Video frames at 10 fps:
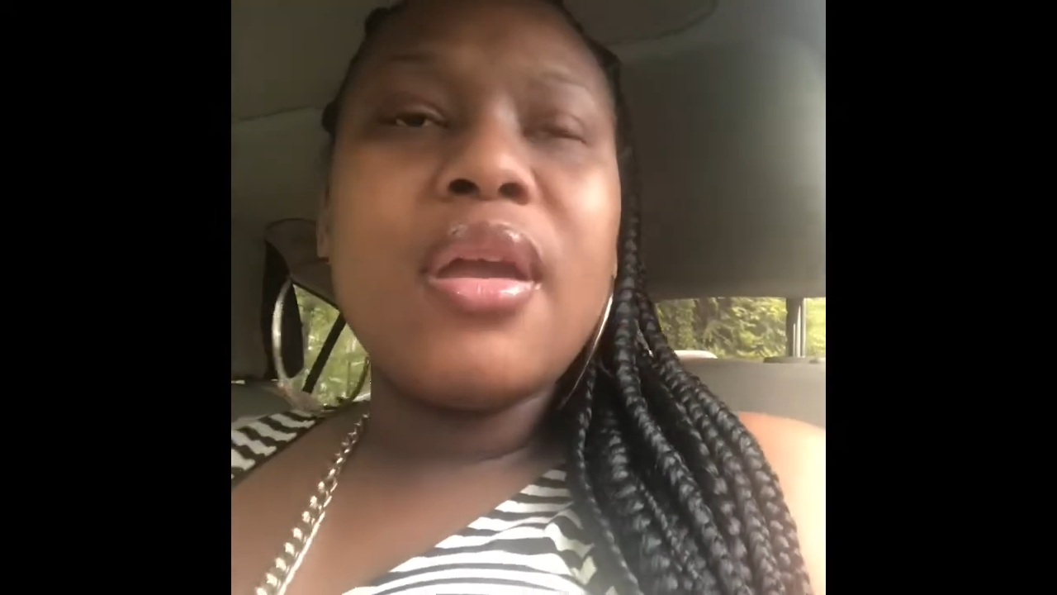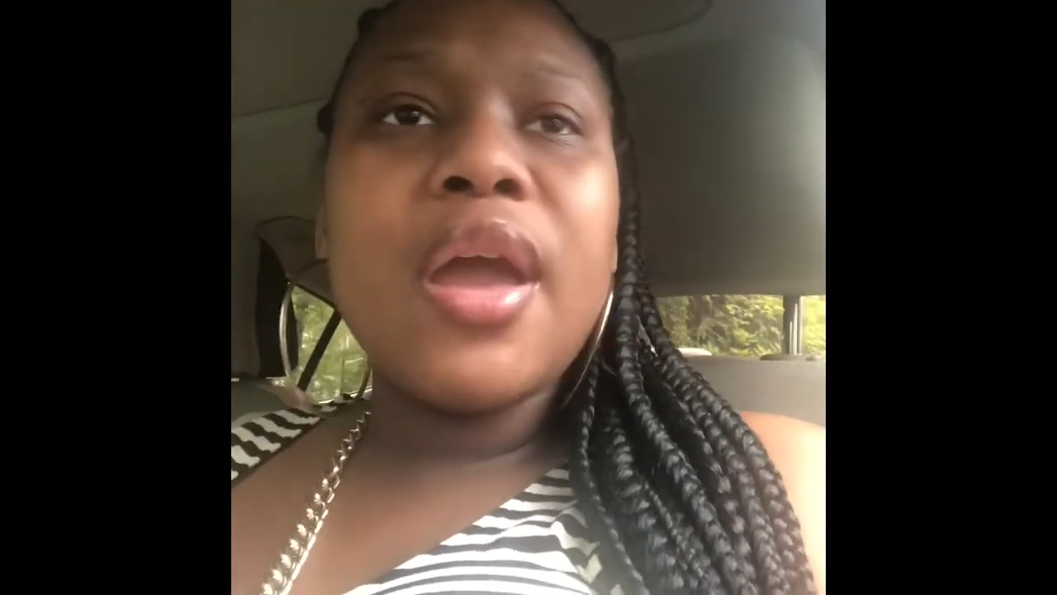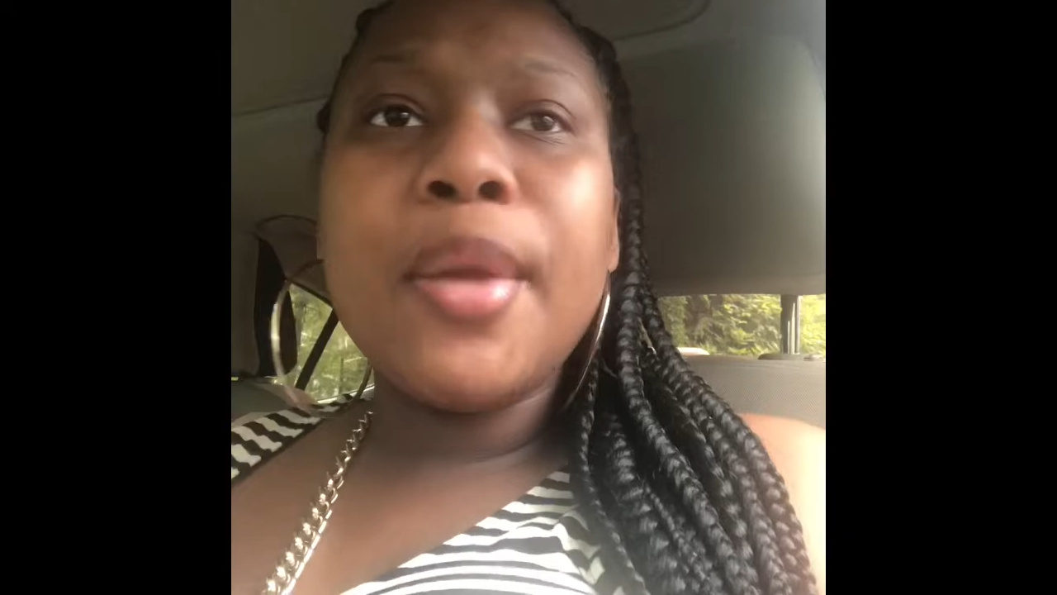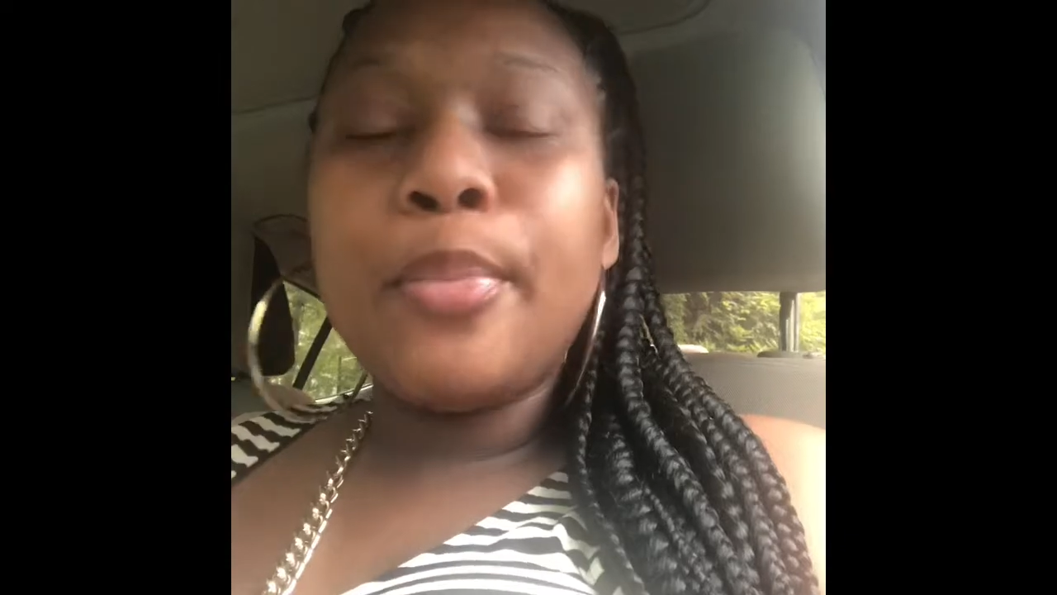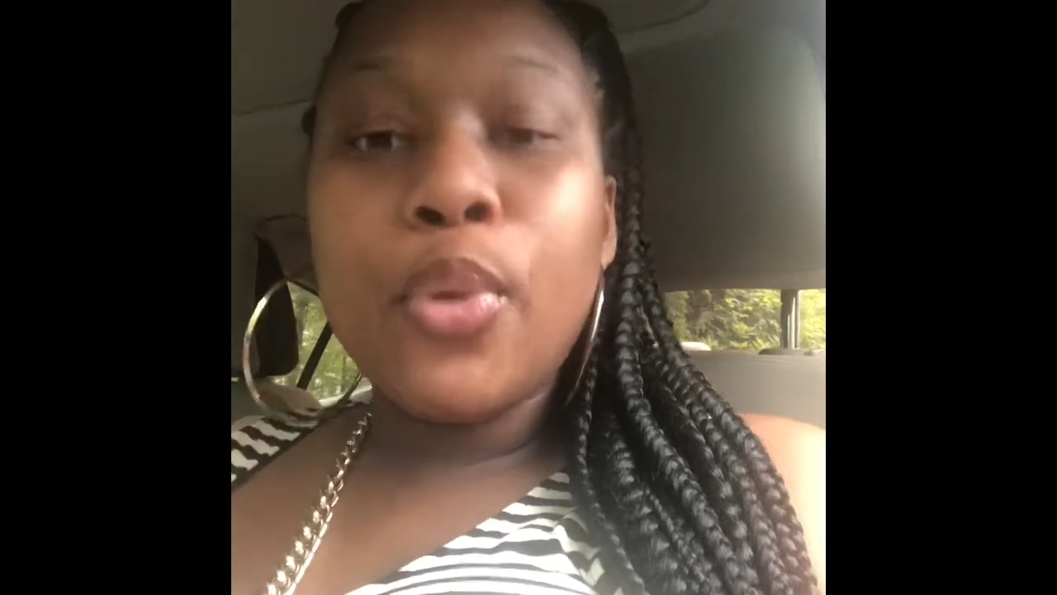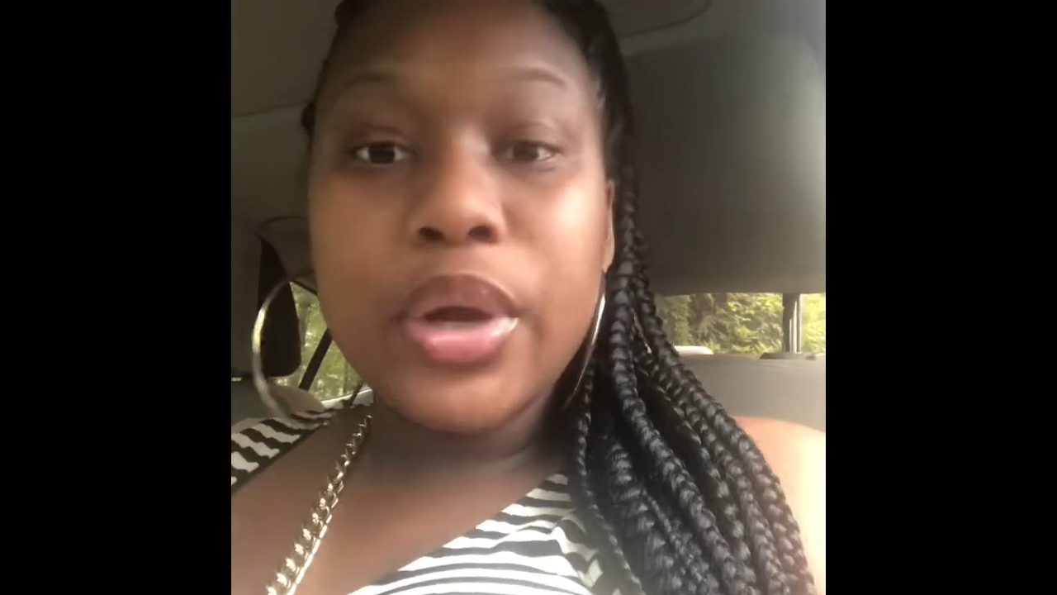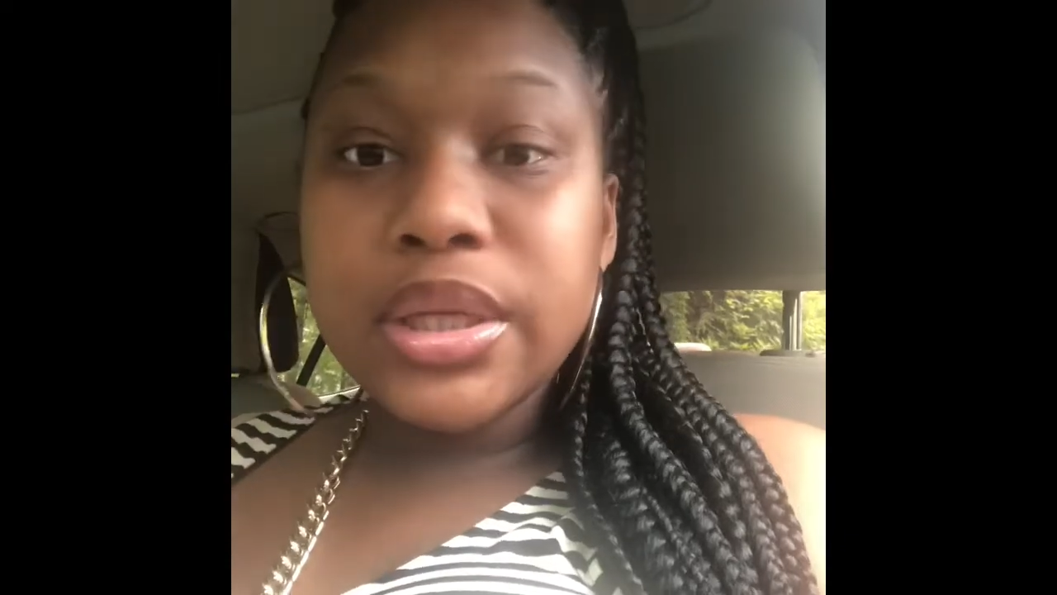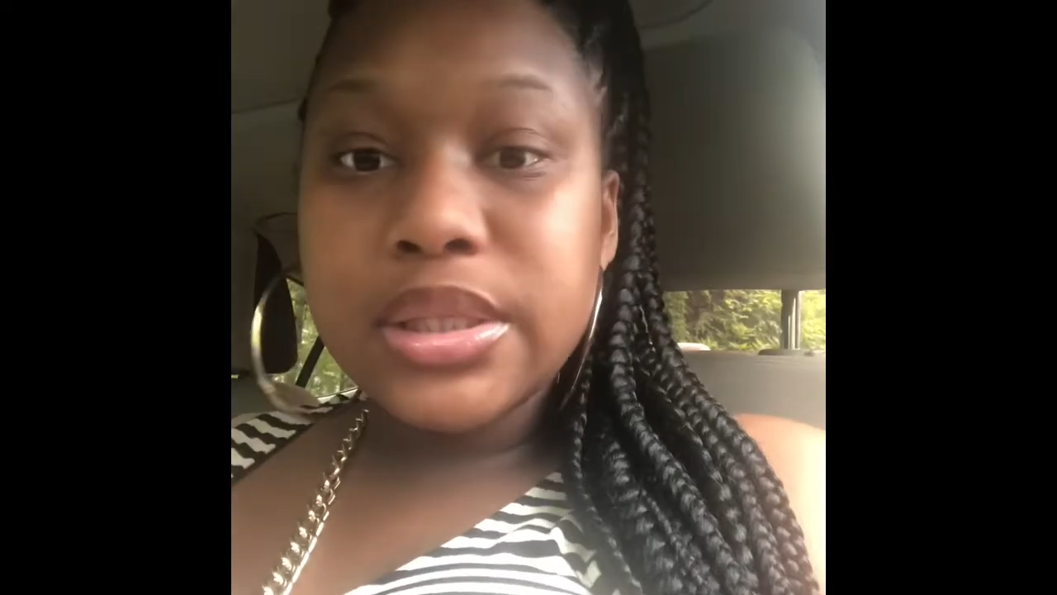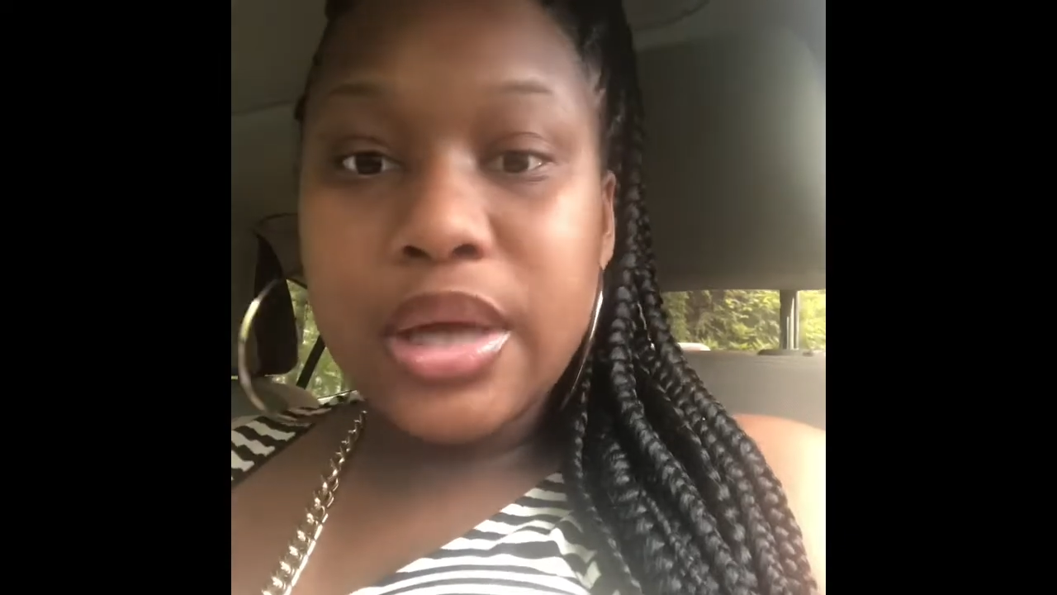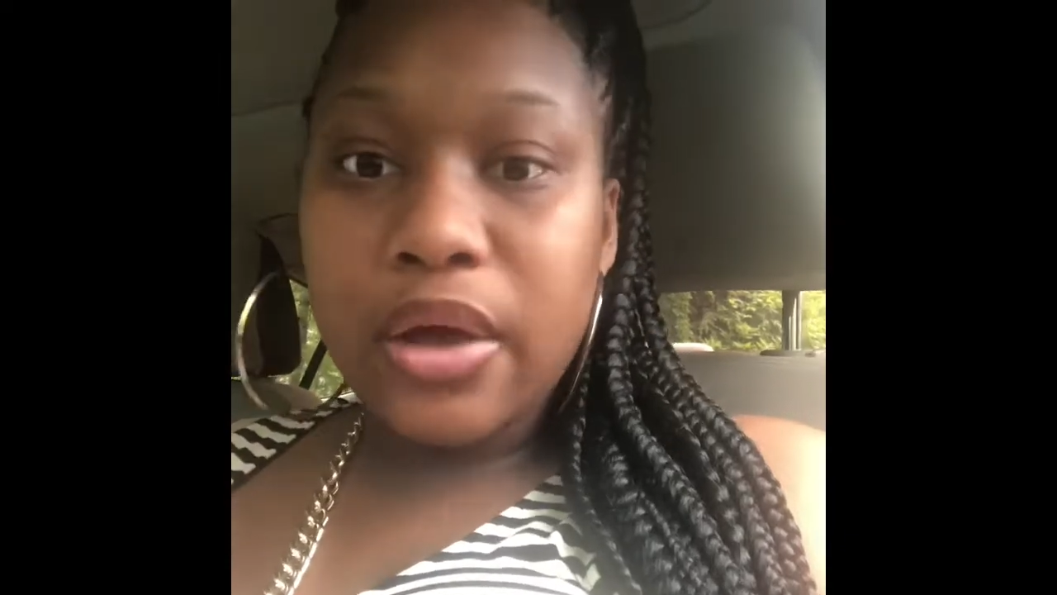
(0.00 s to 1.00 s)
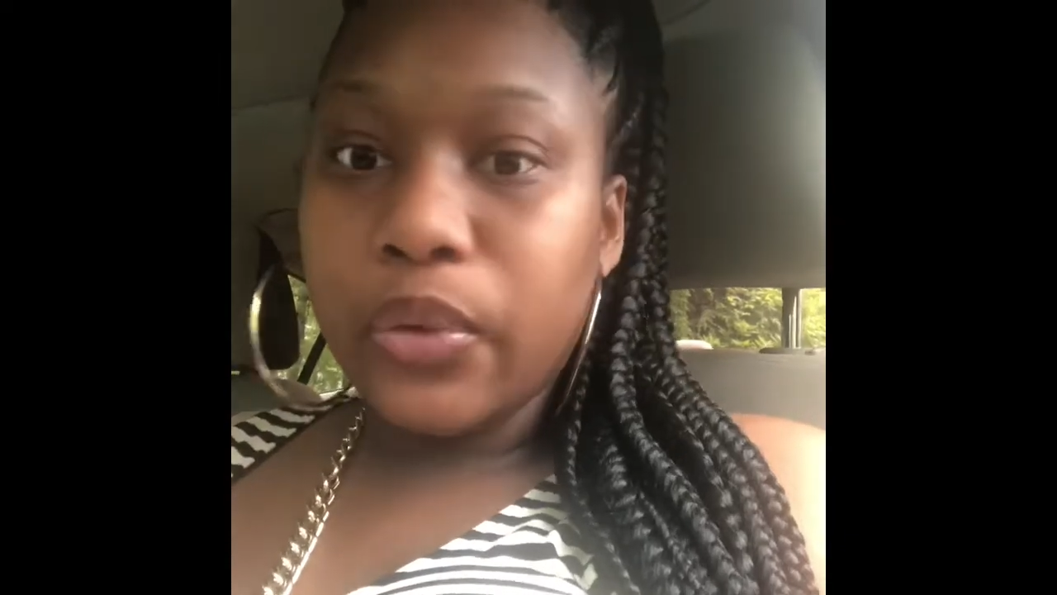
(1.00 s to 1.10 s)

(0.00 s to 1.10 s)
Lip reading: important to